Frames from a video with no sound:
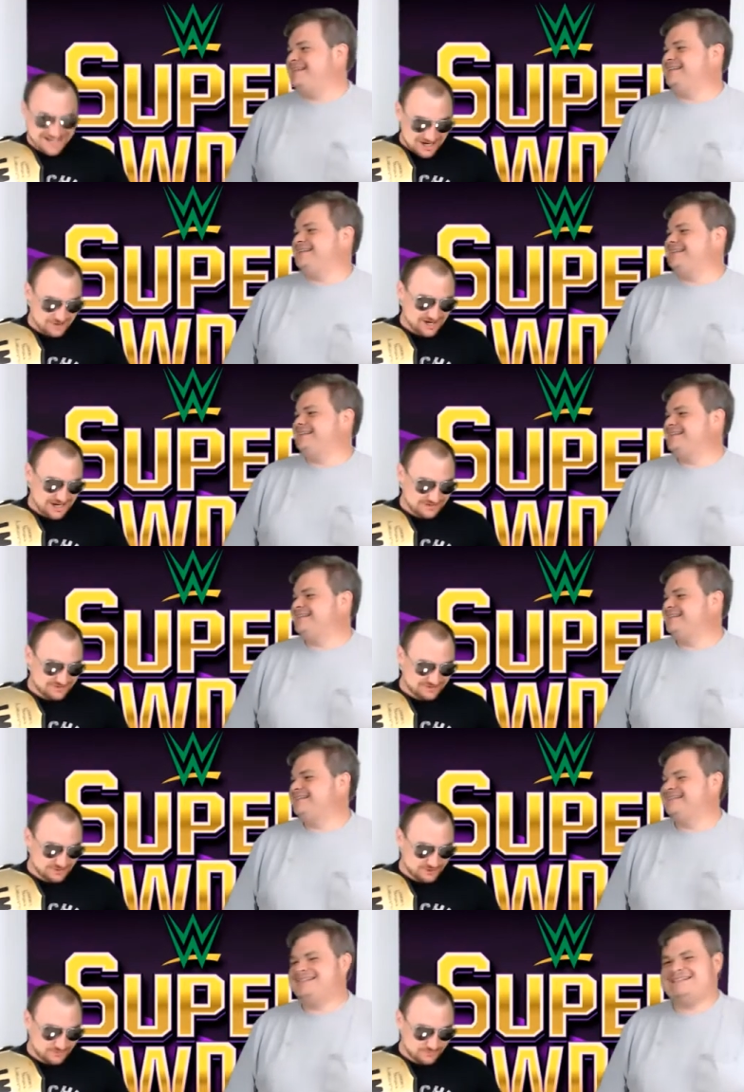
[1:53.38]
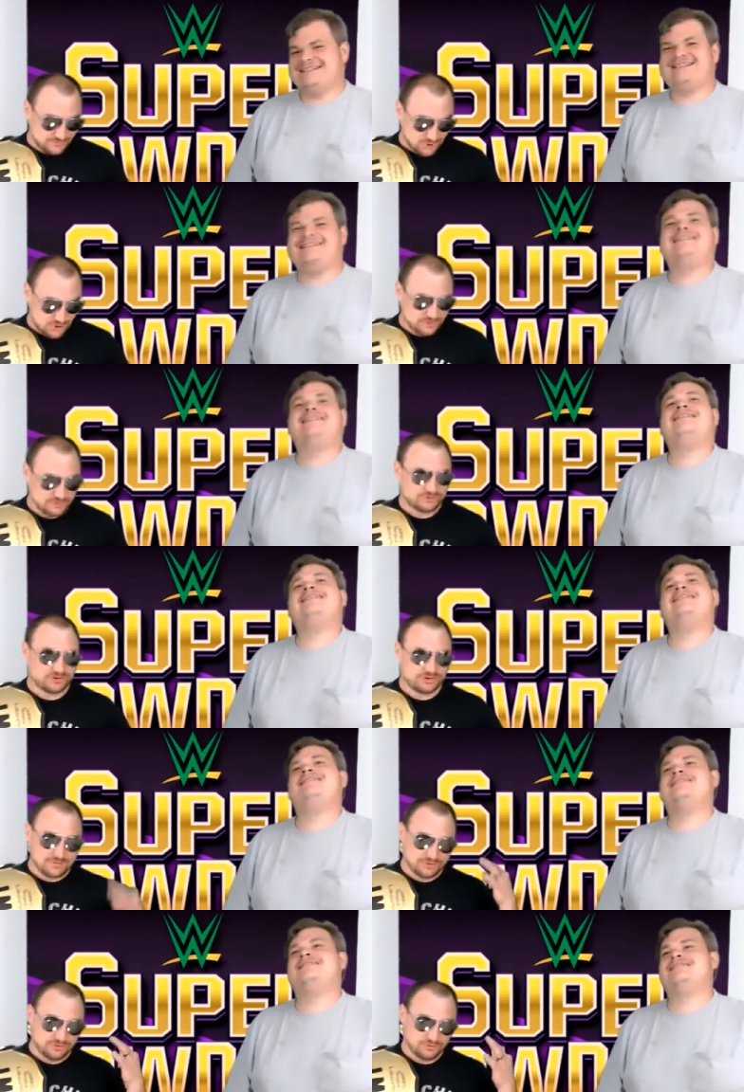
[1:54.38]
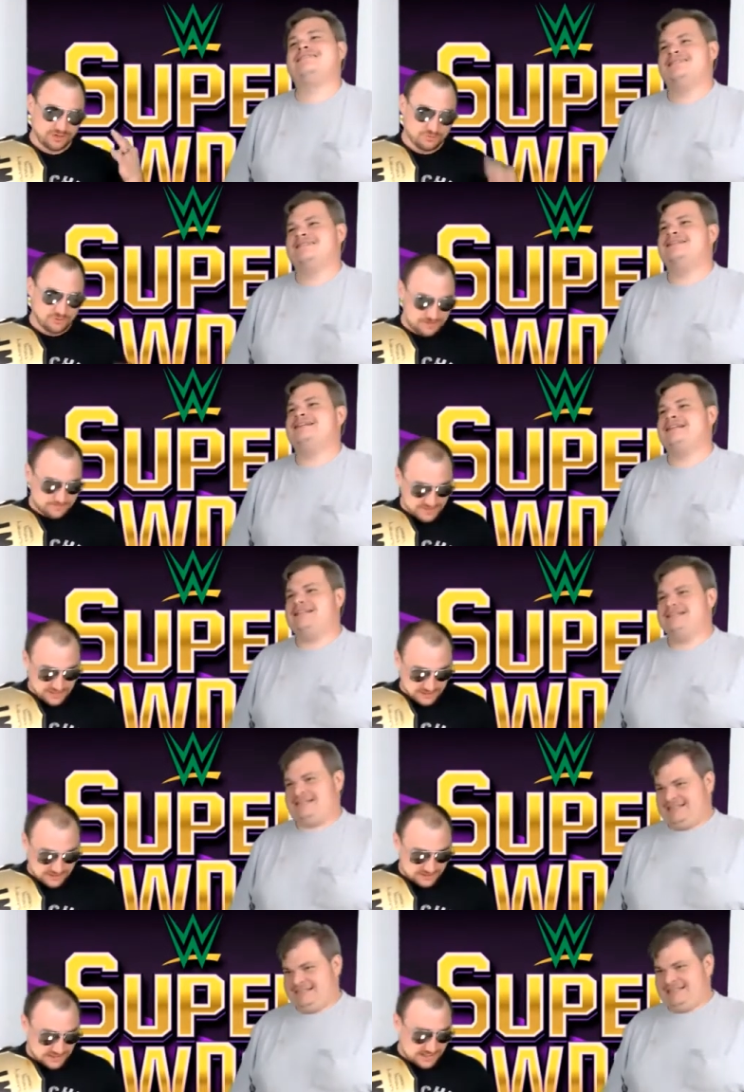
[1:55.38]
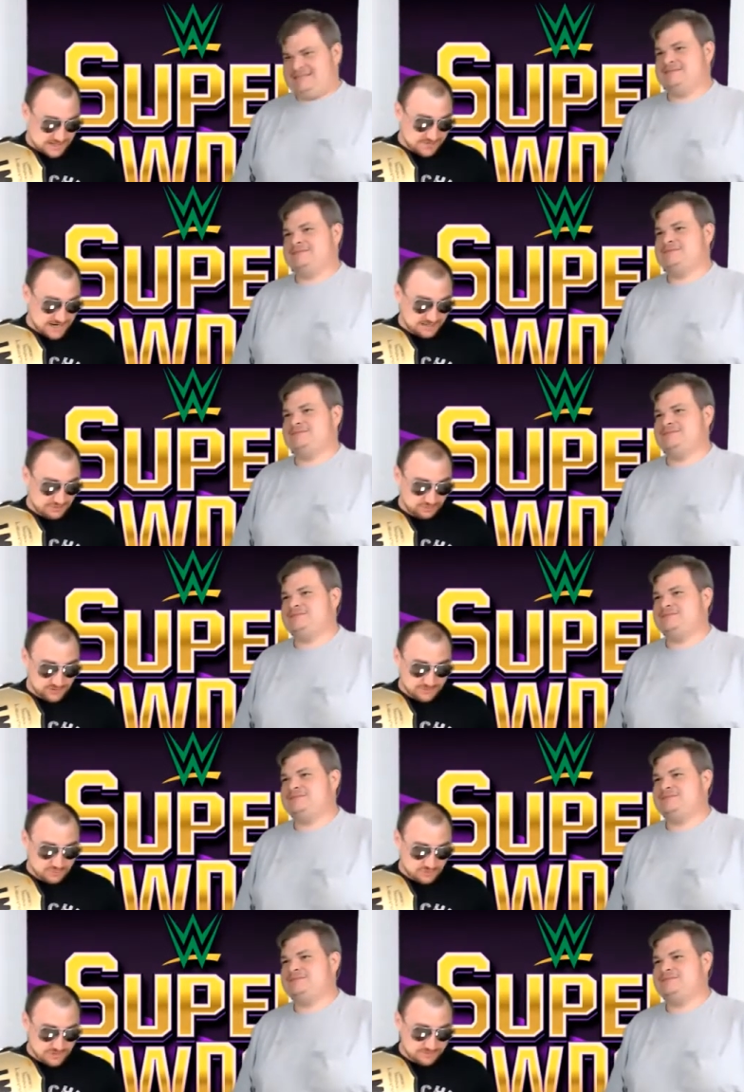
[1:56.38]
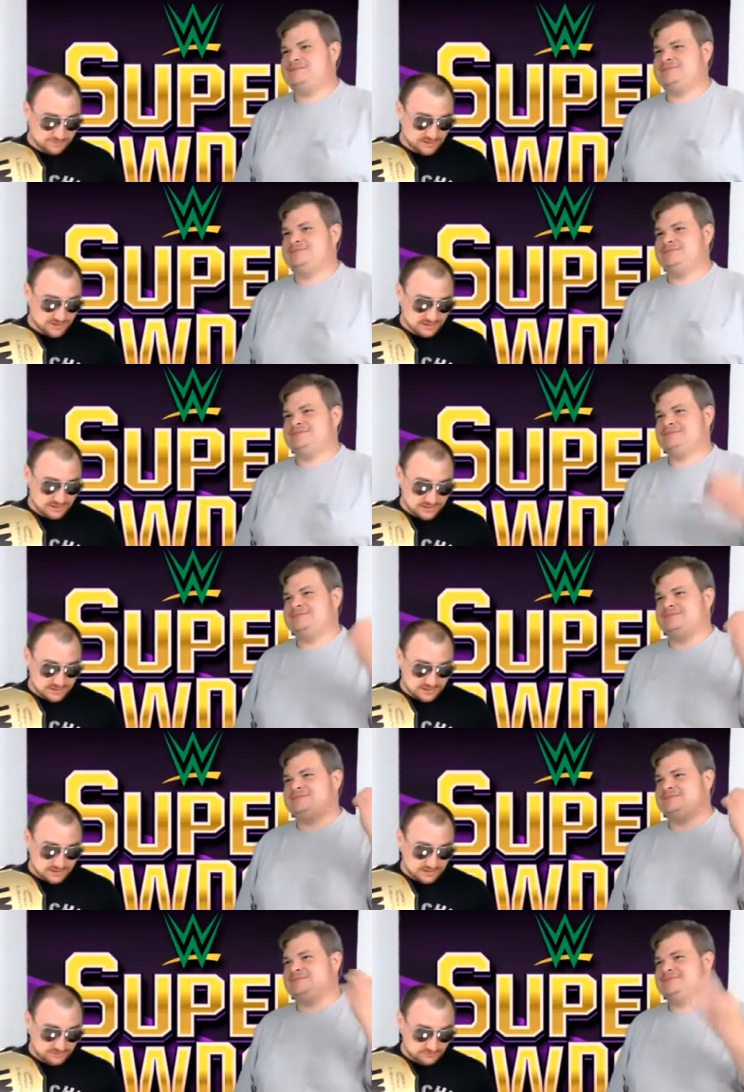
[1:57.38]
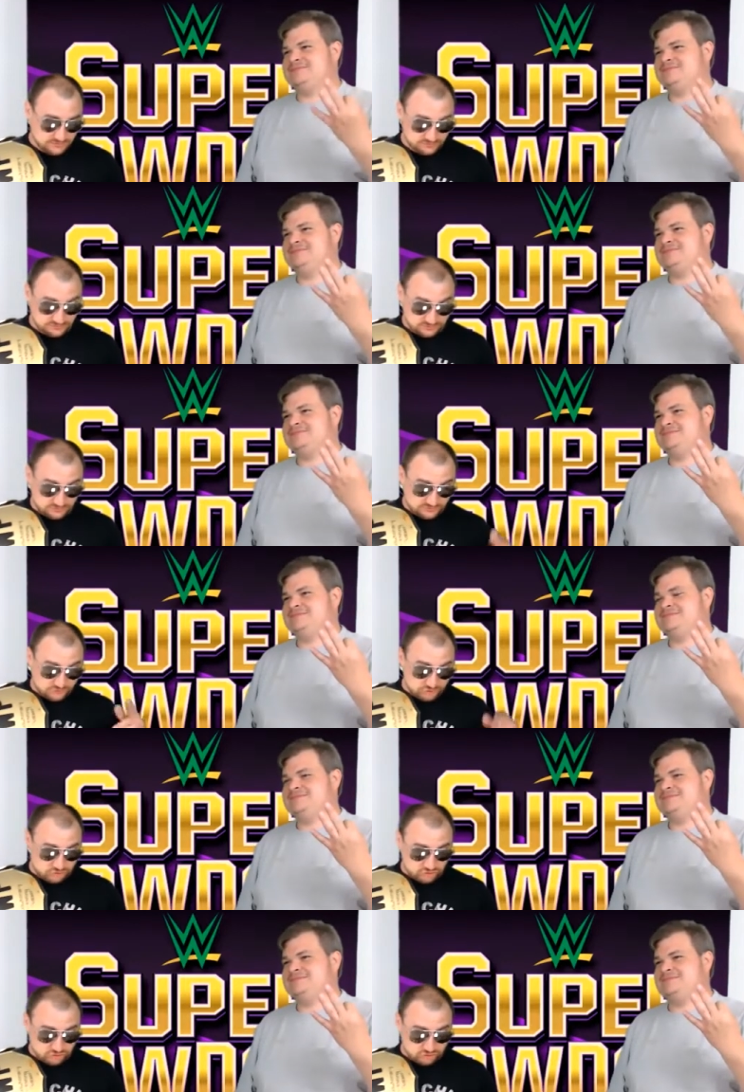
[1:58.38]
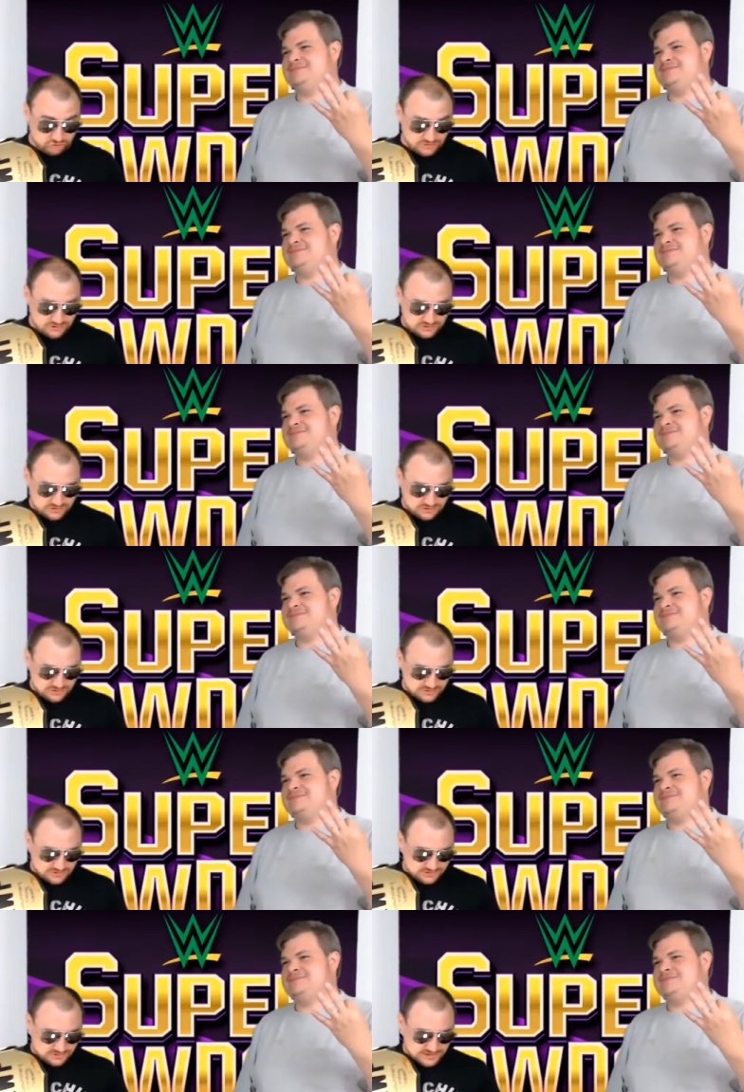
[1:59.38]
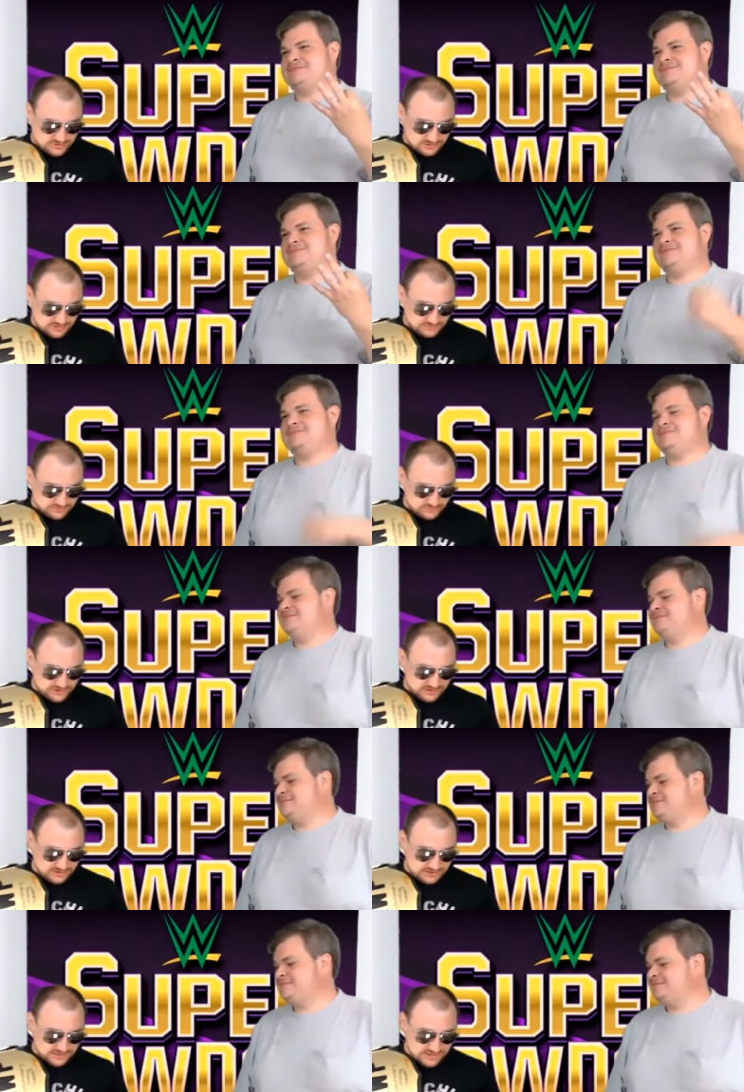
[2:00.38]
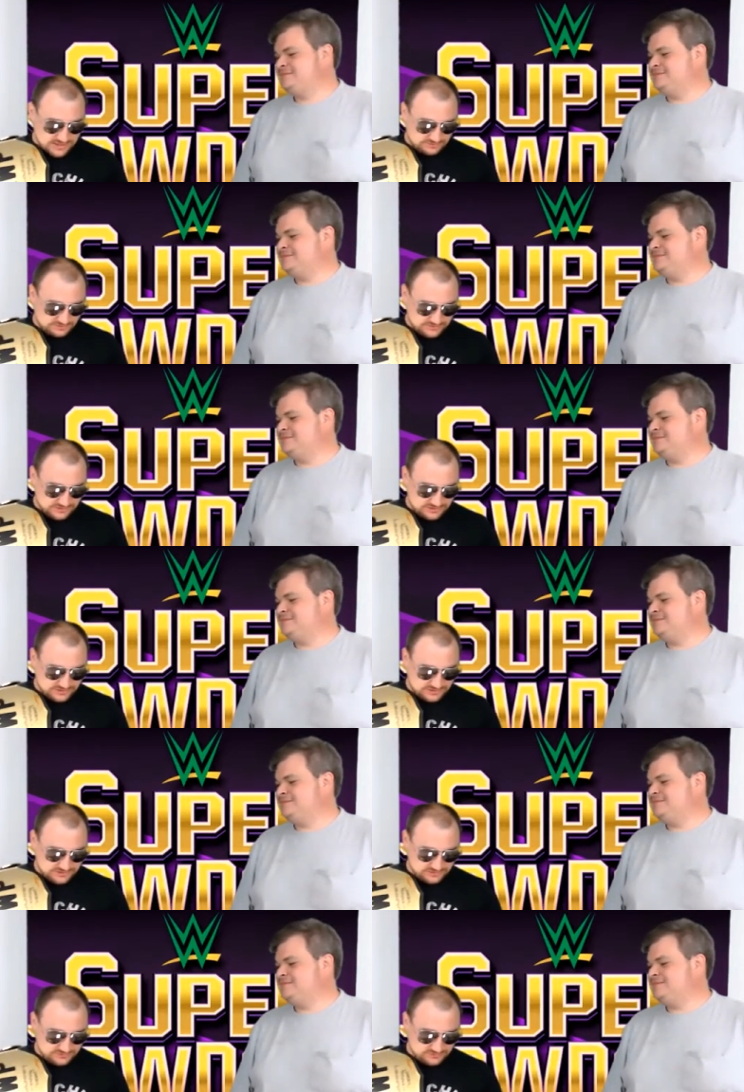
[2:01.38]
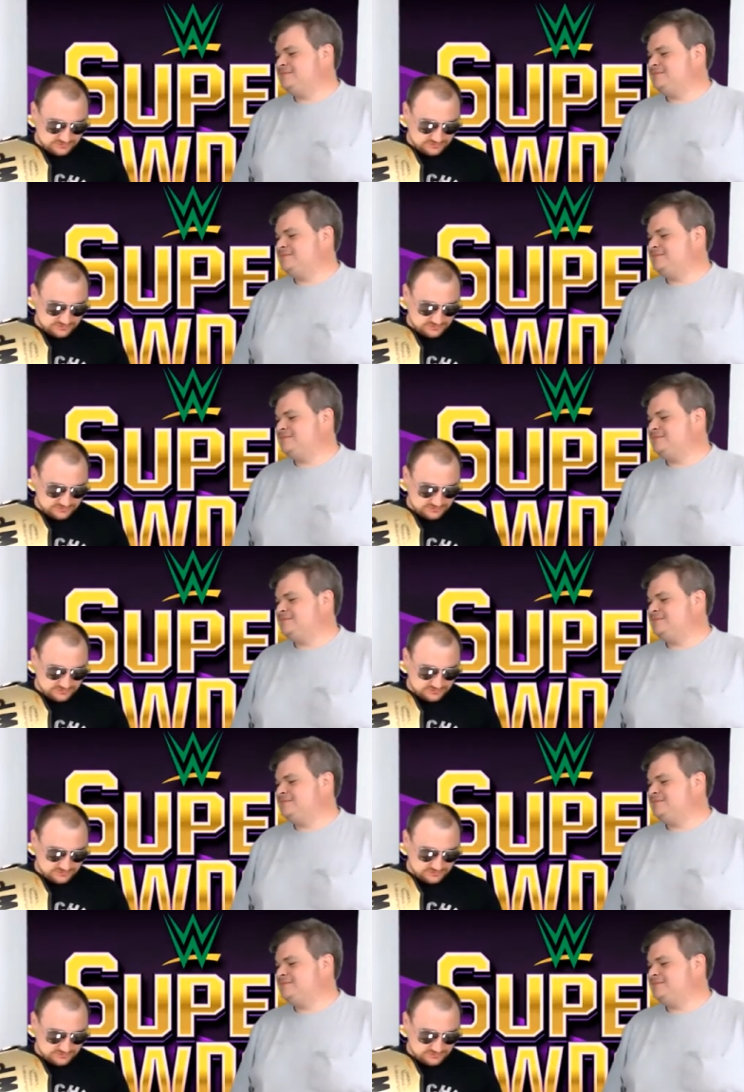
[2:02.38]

Speaker 1: Okay, so Roman was your number three point pick. Uh, my three point pick is now that I've completely lost it.